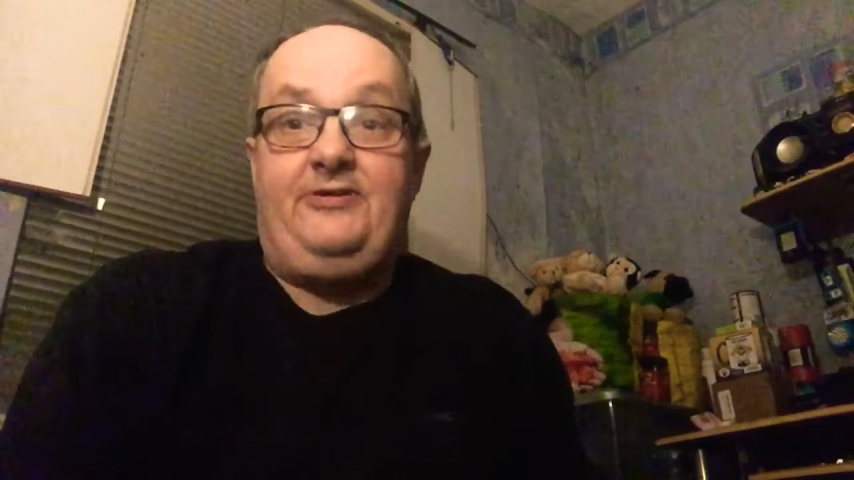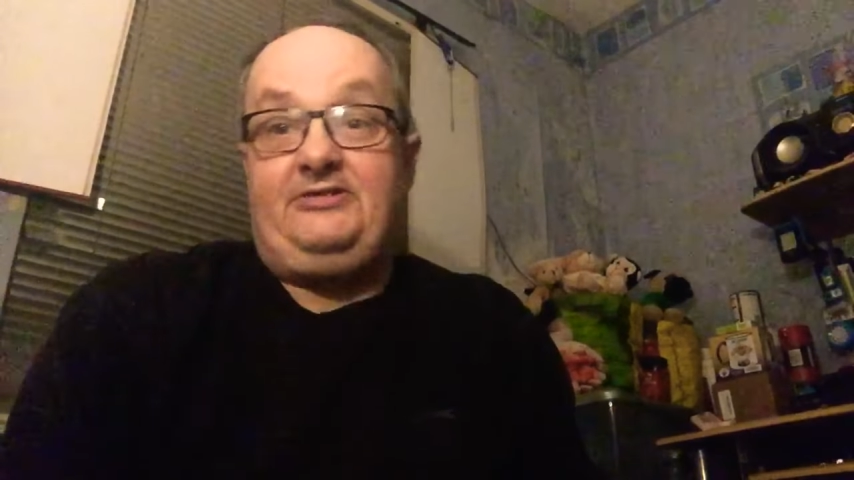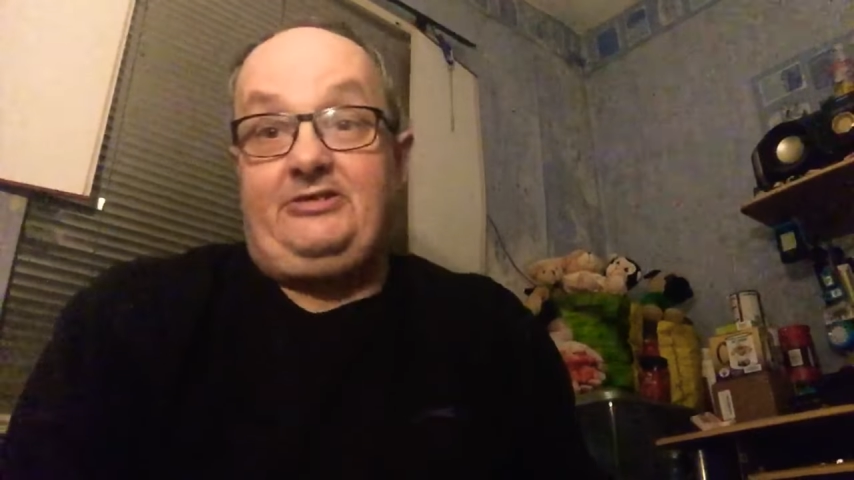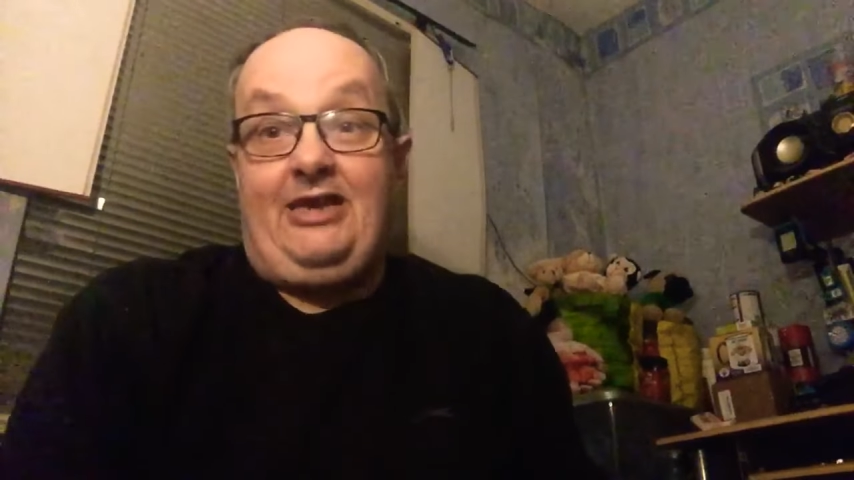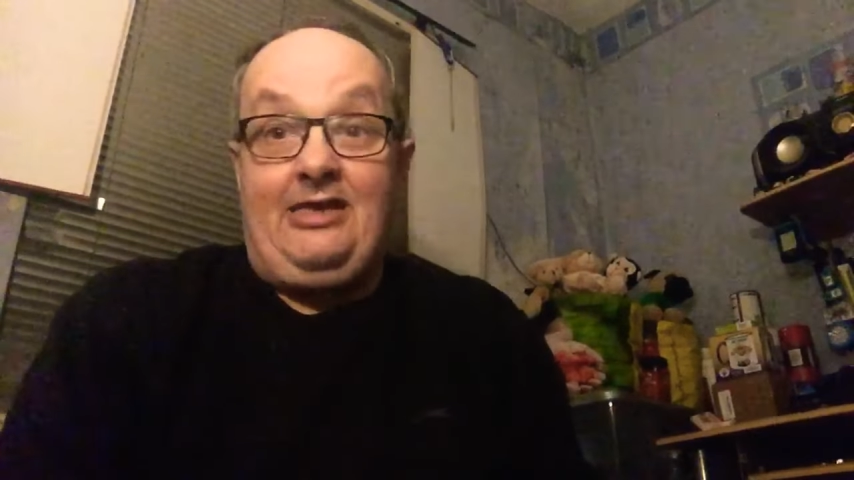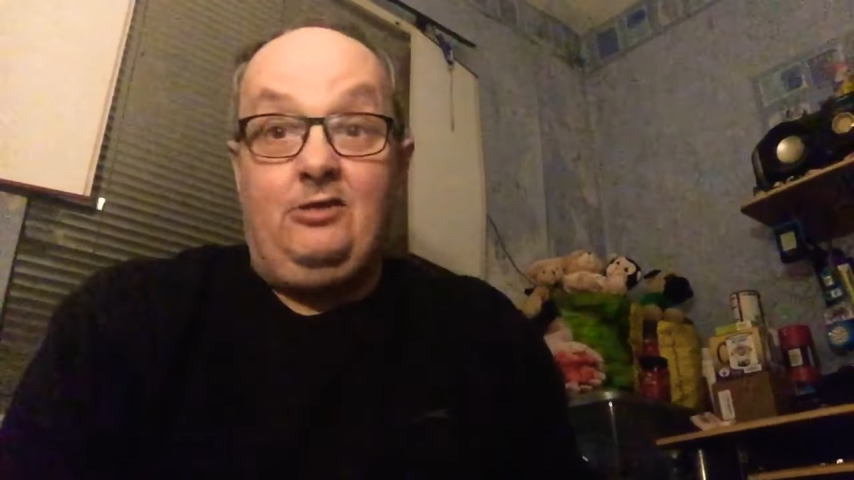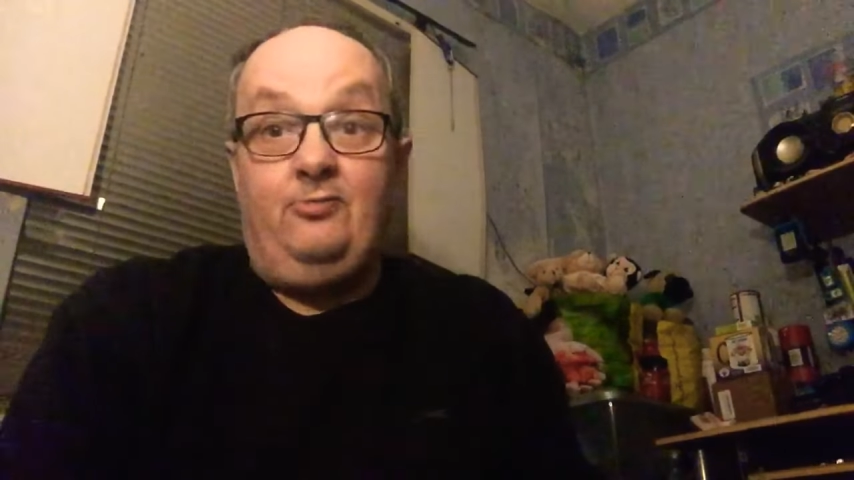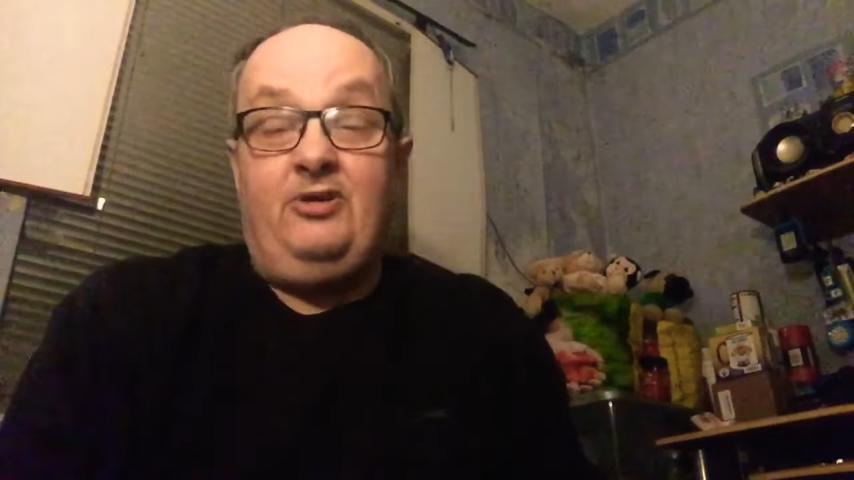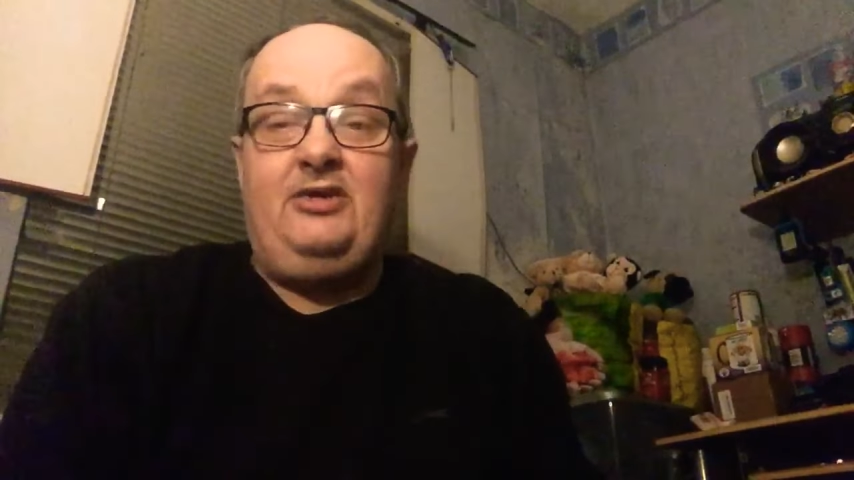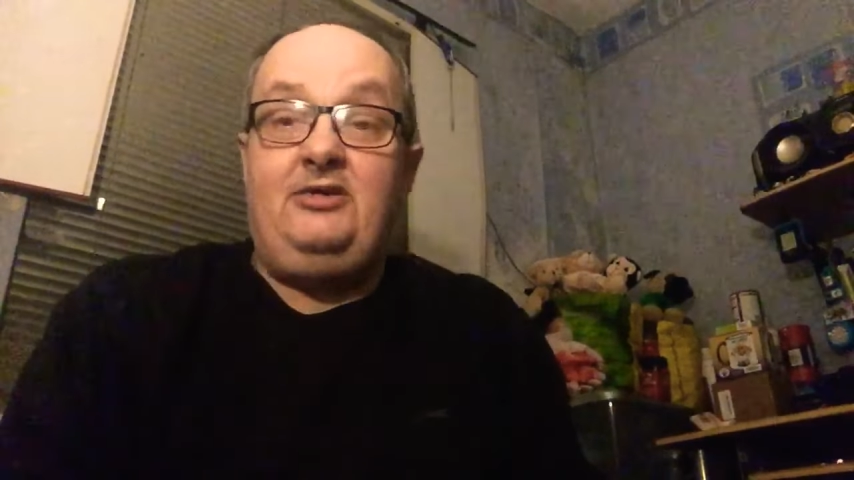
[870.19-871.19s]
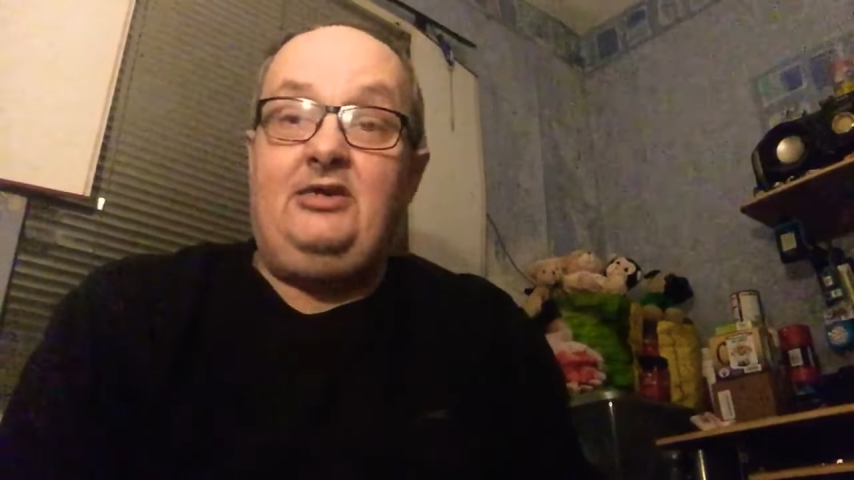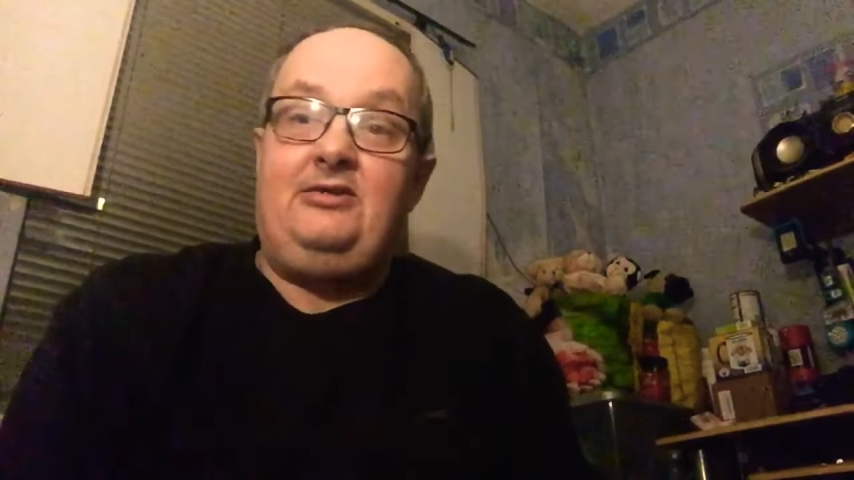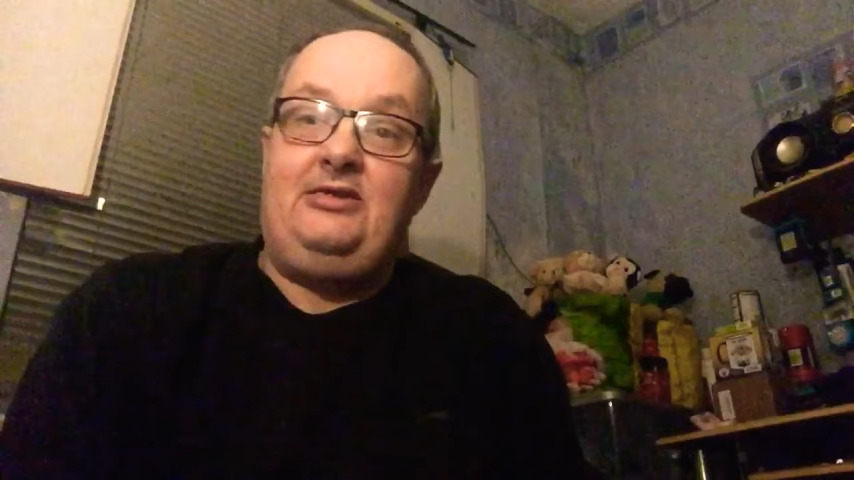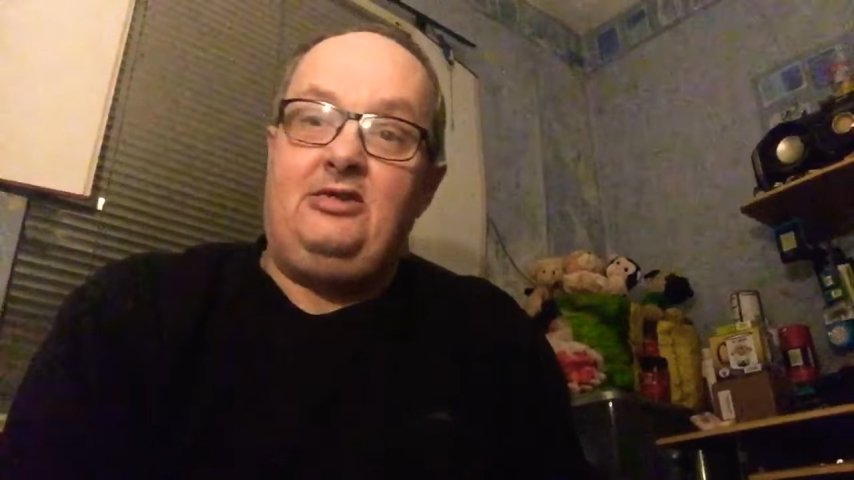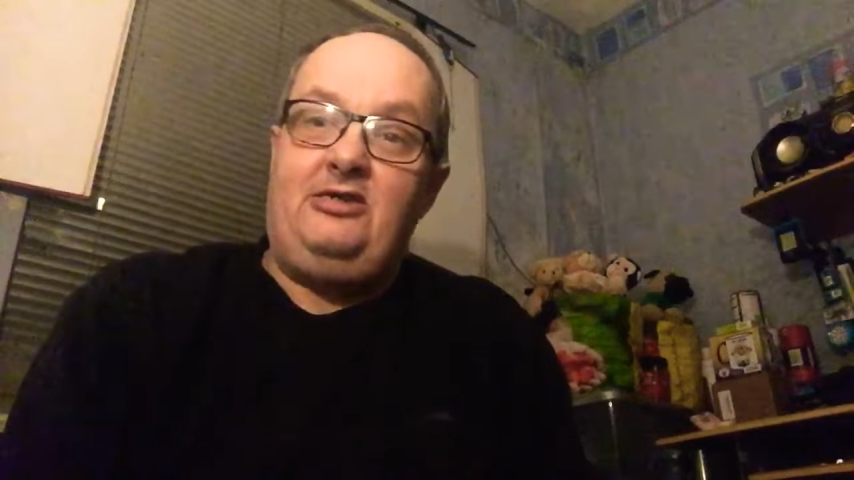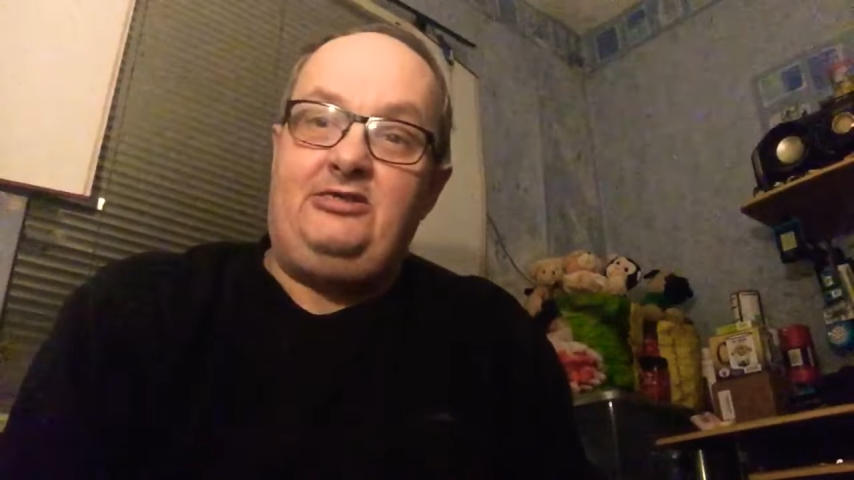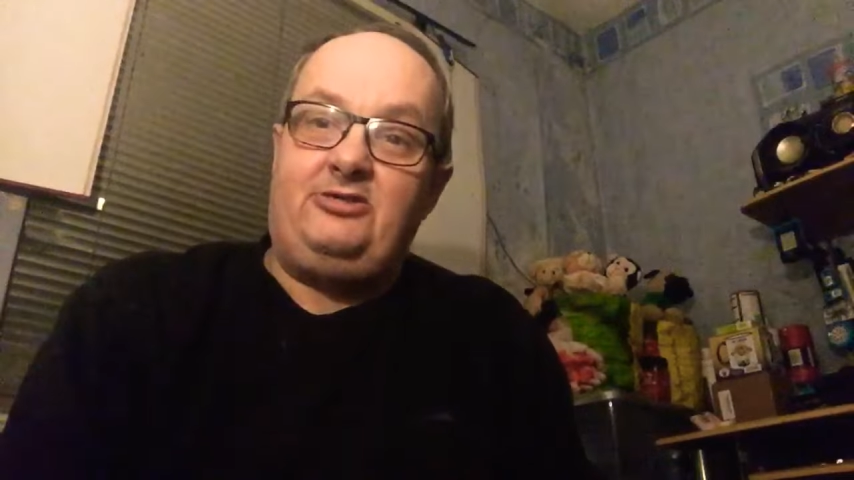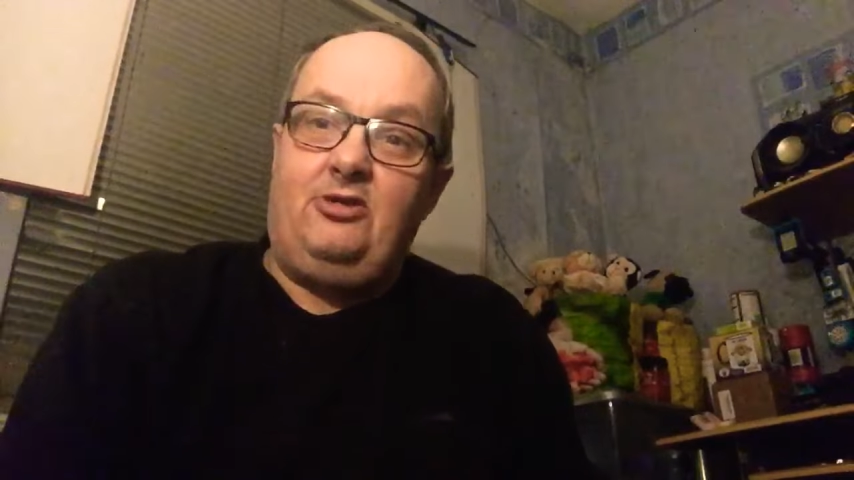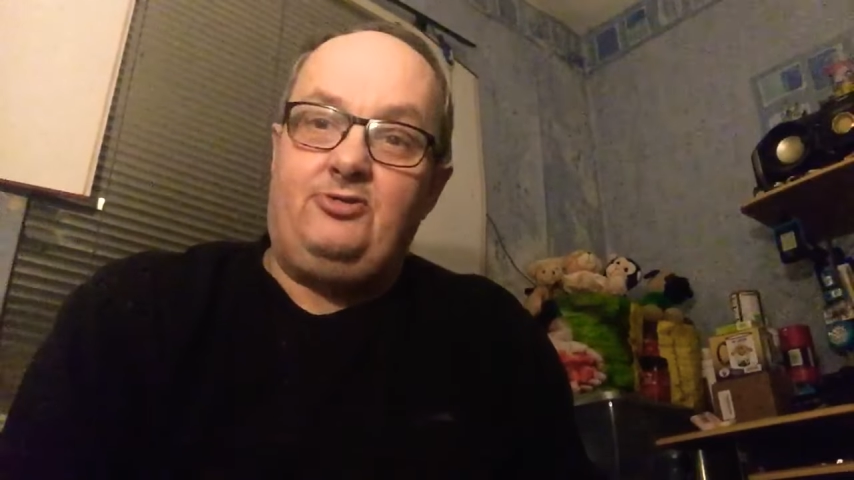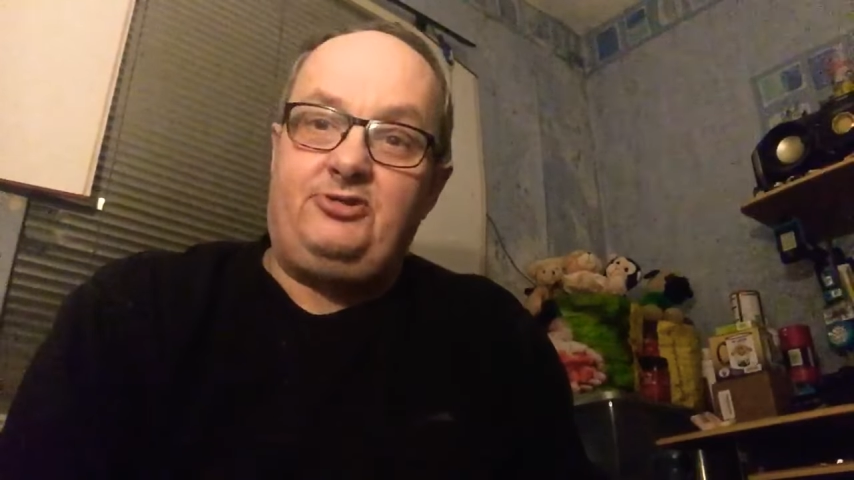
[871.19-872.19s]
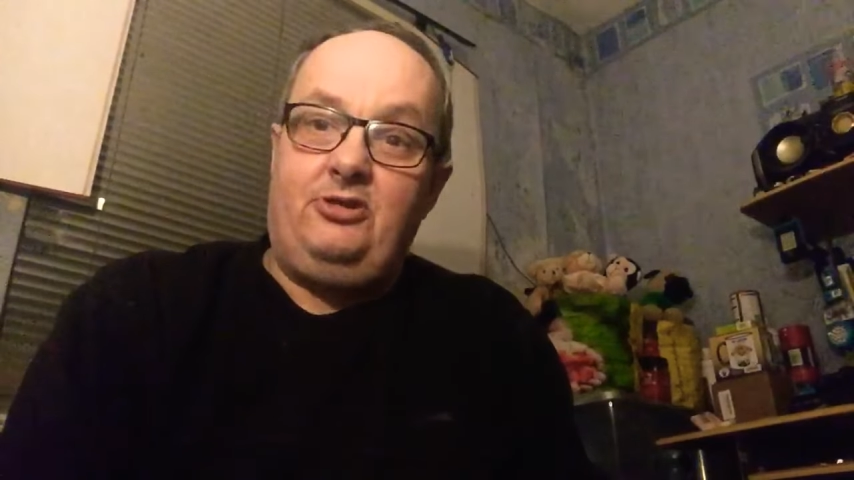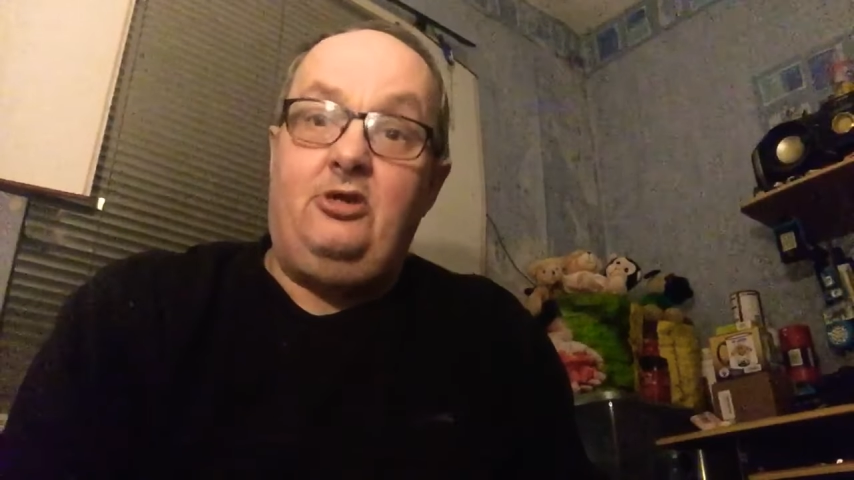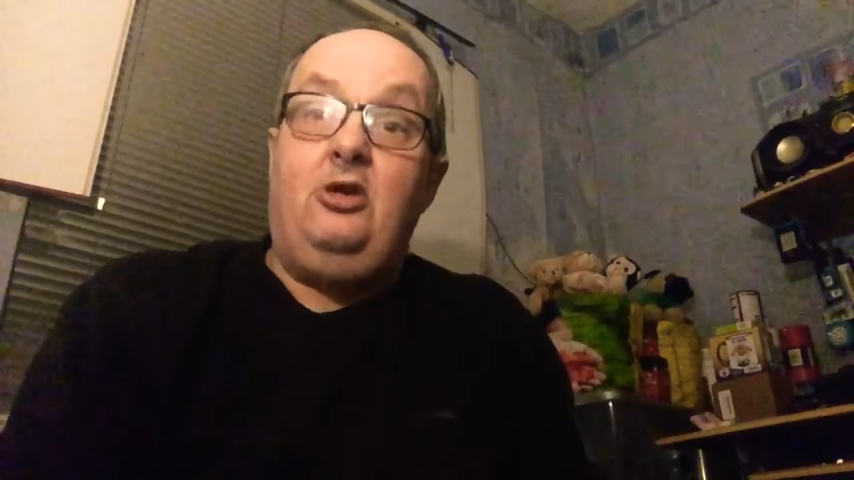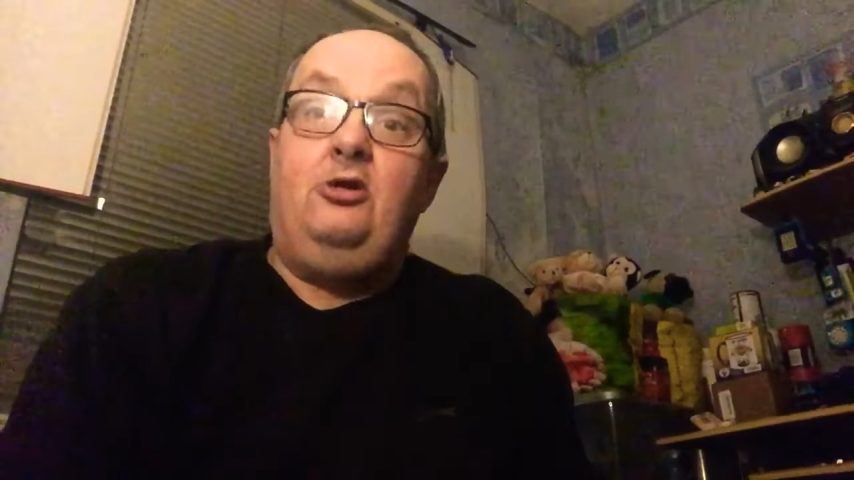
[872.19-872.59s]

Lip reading: It's to help me, and it is also